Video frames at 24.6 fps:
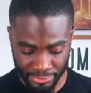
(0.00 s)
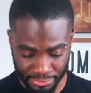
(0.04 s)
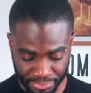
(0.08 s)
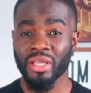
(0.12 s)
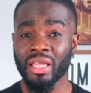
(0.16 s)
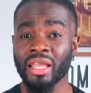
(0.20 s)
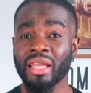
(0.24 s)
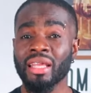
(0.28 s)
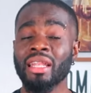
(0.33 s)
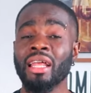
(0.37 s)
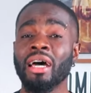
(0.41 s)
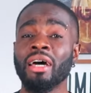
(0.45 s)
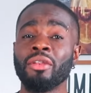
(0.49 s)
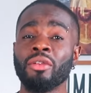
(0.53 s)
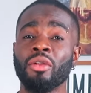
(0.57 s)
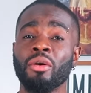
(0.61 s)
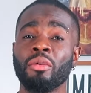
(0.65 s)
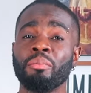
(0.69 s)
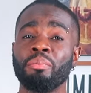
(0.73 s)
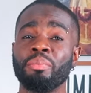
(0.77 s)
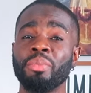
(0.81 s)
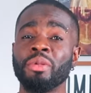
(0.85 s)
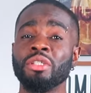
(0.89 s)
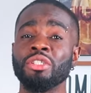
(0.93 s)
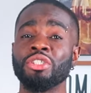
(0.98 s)
To get that
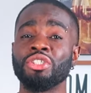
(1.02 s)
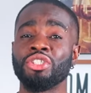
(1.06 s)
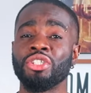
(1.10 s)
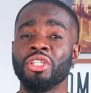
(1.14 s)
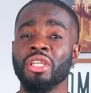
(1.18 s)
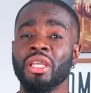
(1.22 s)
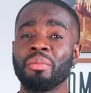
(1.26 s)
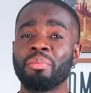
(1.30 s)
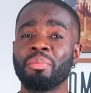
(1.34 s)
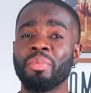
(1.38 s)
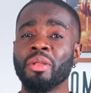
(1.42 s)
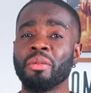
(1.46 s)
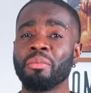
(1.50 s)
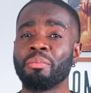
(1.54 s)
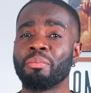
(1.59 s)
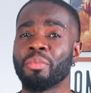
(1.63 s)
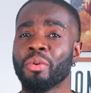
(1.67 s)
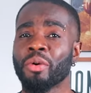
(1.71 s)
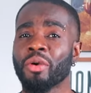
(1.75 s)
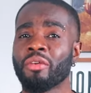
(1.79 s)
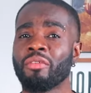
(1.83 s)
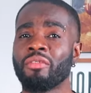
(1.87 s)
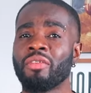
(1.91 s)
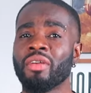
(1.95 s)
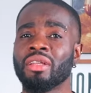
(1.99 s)
dumpling shaping
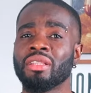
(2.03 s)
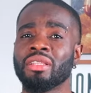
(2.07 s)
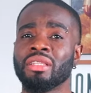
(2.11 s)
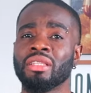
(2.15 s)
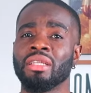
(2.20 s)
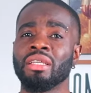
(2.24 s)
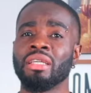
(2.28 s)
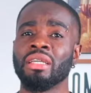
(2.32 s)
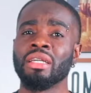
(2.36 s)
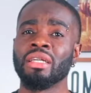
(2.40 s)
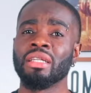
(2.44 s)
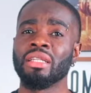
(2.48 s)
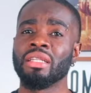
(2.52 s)
perfectly.